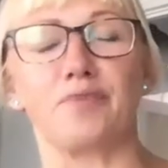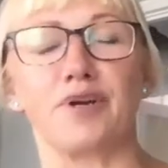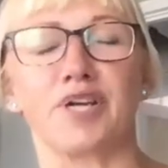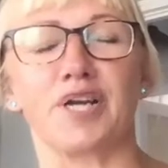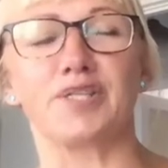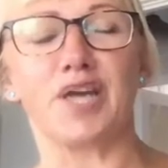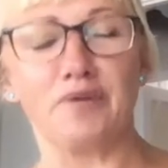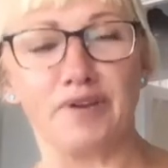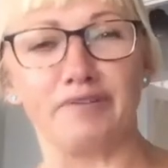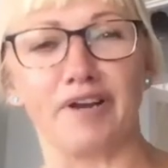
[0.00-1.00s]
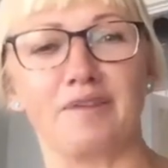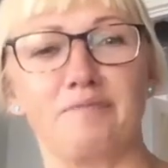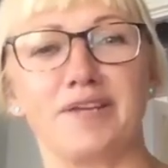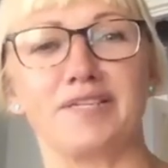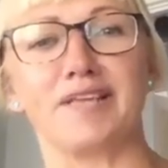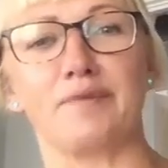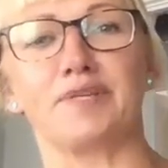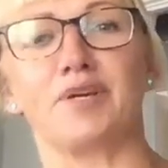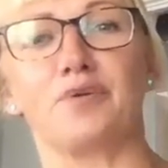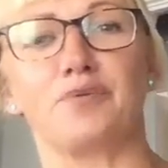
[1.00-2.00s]
which I totally recommend, it's
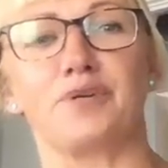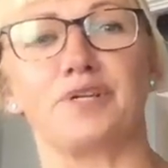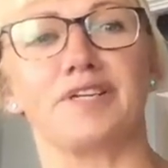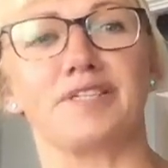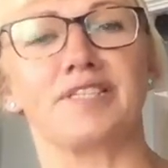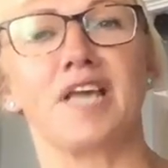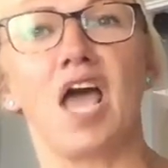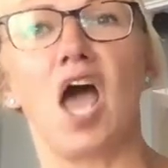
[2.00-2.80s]
absolutely gorgeous,